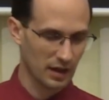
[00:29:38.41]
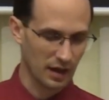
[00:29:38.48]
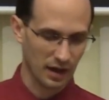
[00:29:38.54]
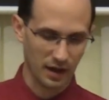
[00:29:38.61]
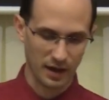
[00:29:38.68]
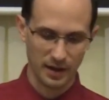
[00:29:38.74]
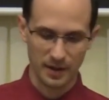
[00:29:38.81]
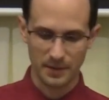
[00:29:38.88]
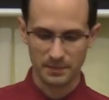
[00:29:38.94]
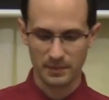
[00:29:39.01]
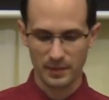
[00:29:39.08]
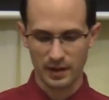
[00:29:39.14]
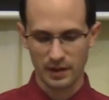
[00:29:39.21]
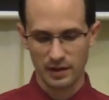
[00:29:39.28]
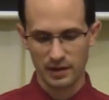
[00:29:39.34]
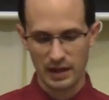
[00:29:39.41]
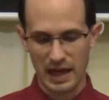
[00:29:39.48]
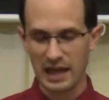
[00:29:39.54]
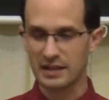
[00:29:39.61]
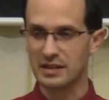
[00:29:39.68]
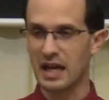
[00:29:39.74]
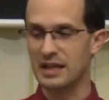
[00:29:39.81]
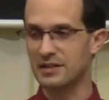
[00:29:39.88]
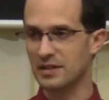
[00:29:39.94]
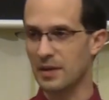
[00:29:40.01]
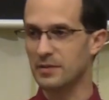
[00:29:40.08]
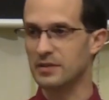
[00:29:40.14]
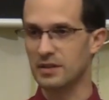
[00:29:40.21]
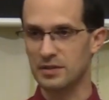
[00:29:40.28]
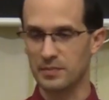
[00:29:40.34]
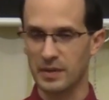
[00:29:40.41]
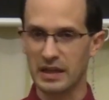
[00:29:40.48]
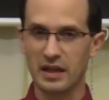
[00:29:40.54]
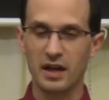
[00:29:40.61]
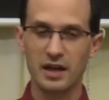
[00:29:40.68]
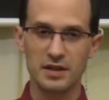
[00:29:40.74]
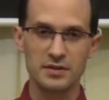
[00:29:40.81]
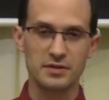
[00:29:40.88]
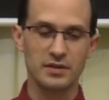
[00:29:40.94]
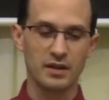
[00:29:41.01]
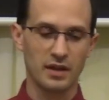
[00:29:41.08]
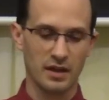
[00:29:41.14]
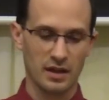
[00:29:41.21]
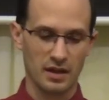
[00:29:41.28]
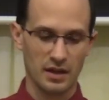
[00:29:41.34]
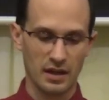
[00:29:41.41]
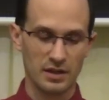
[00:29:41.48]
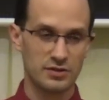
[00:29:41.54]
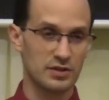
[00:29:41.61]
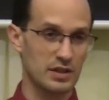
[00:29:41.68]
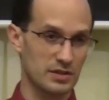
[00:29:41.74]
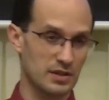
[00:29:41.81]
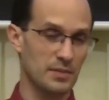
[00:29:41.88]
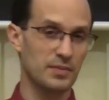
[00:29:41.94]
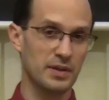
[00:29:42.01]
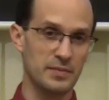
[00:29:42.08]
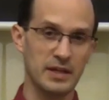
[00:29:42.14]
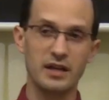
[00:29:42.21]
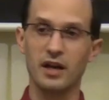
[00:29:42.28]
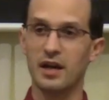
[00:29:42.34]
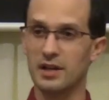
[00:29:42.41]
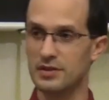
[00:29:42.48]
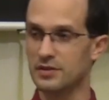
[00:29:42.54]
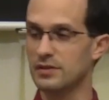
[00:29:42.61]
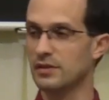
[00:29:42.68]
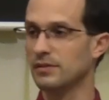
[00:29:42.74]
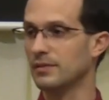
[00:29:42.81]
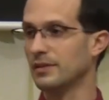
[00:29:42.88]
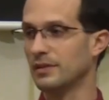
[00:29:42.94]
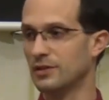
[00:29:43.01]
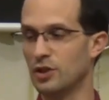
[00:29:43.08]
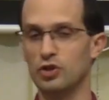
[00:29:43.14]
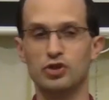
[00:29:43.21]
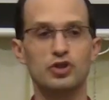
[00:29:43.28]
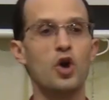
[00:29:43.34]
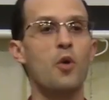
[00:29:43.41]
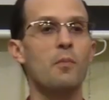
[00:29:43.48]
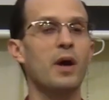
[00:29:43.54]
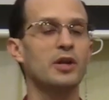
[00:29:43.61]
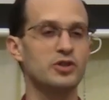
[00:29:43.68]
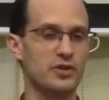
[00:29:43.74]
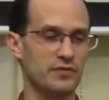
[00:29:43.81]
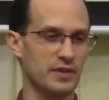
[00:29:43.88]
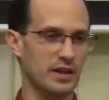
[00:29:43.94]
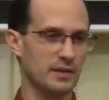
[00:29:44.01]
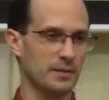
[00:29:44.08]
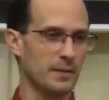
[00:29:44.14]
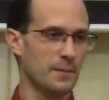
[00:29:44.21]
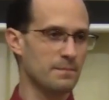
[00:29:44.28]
anti-Semitism, because it's simply because there's so much of it,